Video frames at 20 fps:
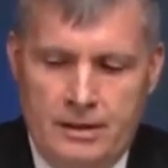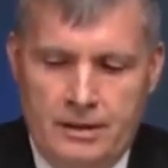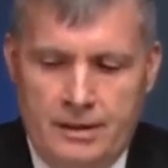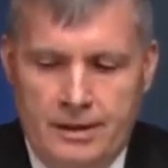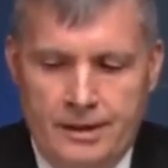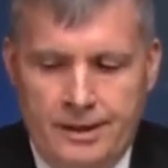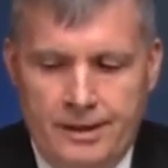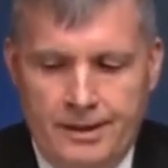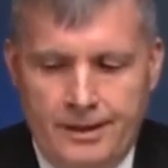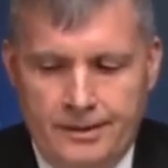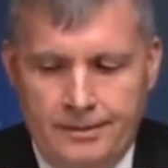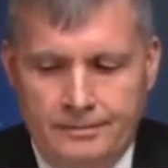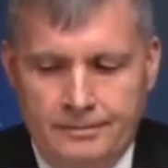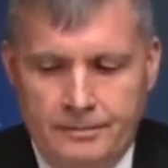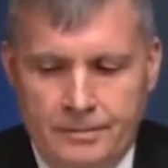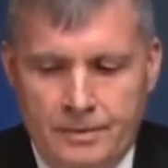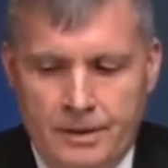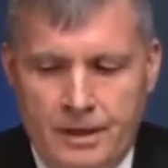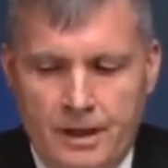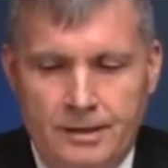
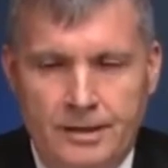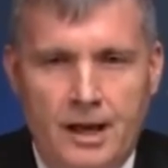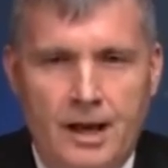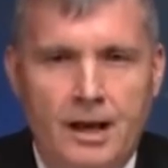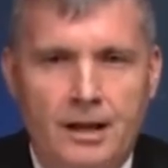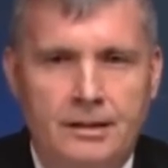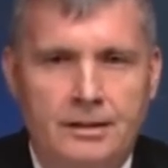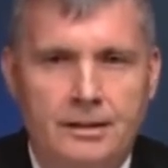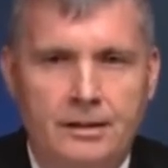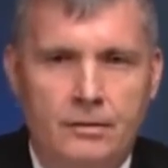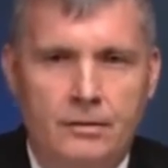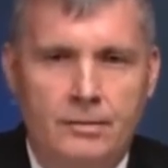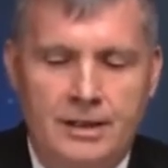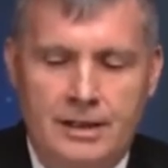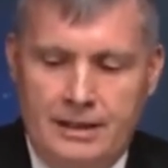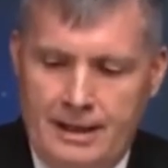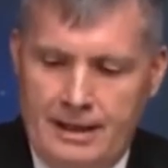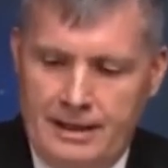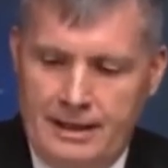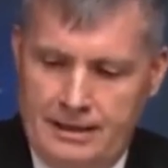undock, deorbit,
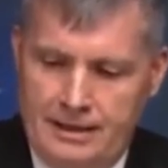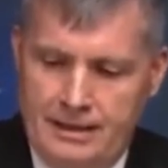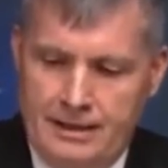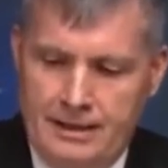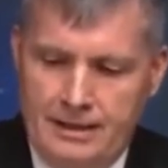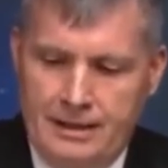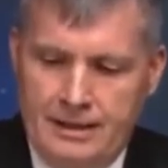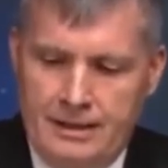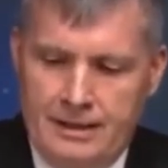and landing.